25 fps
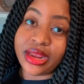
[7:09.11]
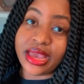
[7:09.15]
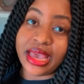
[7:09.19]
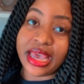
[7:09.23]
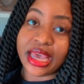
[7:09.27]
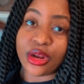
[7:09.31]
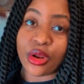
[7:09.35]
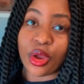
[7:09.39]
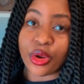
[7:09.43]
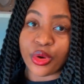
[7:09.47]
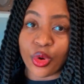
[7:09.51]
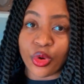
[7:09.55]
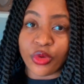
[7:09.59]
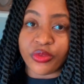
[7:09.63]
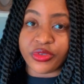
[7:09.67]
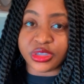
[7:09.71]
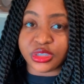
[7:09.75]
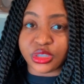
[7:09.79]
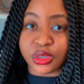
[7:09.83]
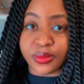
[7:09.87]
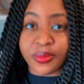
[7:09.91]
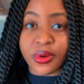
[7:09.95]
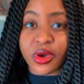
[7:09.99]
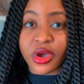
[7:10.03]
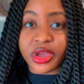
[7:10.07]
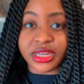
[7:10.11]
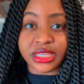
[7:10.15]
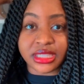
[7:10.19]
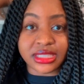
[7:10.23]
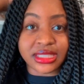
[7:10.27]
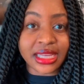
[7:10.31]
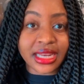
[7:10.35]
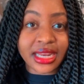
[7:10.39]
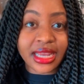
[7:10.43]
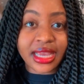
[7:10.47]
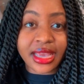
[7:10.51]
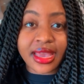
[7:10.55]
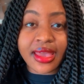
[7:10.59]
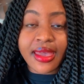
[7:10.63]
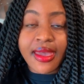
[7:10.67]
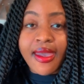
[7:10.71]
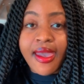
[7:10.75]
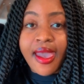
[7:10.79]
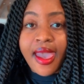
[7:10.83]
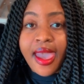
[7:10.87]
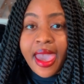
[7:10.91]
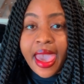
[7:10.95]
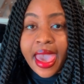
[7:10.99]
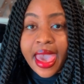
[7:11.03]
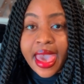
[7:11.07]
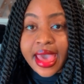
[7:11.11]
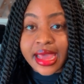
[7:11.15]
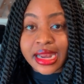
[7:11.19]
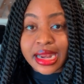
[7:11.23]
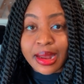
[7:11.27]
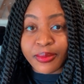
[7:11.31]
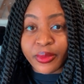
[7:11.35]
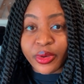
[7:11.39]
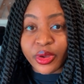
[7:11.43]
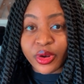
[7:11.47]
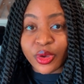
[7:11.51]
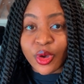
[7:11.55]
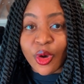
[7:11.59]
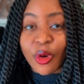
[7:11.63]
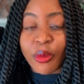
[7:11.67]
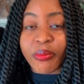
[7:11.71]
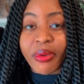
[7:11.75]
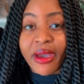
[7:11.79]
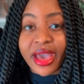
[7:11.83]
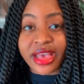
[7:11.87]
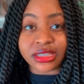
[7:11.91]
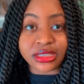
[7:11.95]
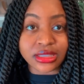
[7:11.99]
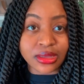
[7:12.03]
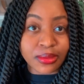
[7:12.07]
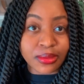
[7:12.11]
head on over to Party City and I'm gonna go buy some